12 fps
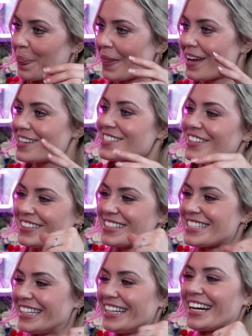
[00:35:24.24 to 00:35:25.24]
So you'll
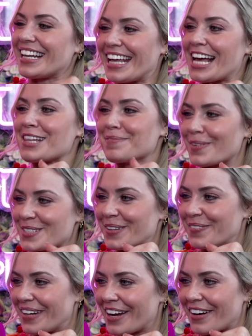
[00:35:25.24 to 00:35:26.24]
see nearly the elbows
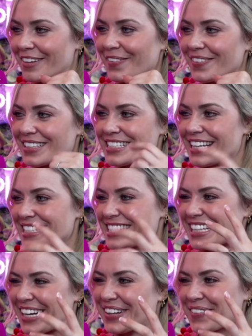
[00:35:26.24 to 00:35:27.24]
coming out. Everyone starts
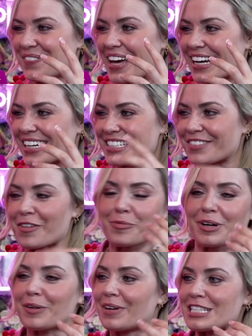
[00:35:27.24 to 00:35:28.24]
to get competitive.
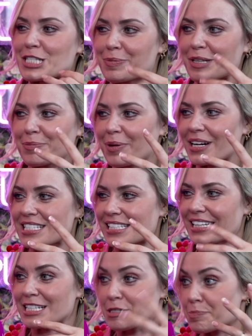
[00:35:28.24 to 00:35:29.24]
Everybody wants to be the
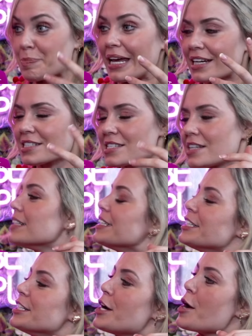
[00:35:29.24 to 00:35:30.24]
person that's picked.
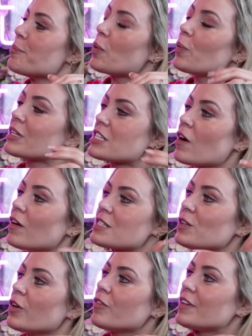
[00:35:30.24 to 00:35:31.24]
But what's also
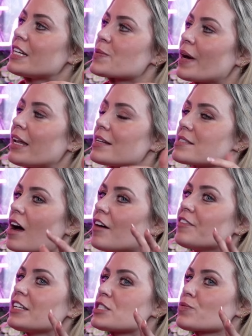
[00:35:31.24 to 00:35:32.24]
lovely as well is
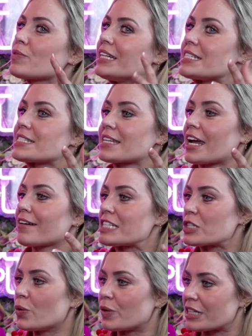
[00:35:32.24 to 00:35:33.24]
often it's really scary to
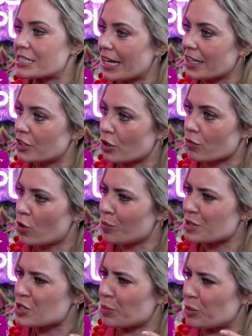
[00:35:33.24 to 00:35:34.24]
go on a date in your own
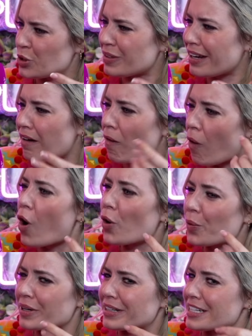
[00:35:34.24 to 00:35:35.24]
with someone. You know that
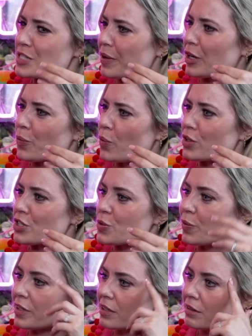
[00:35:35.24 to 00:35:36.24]
awkwardness where you're one to
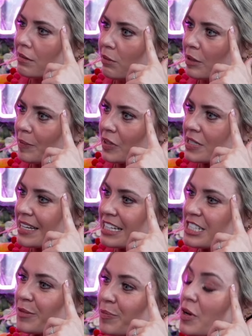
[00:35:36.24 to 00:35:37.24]
one, you're like, oh, what am I going to say
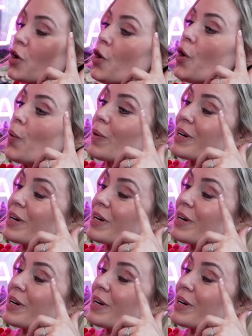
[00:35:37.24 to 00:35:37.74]
to them? Whereas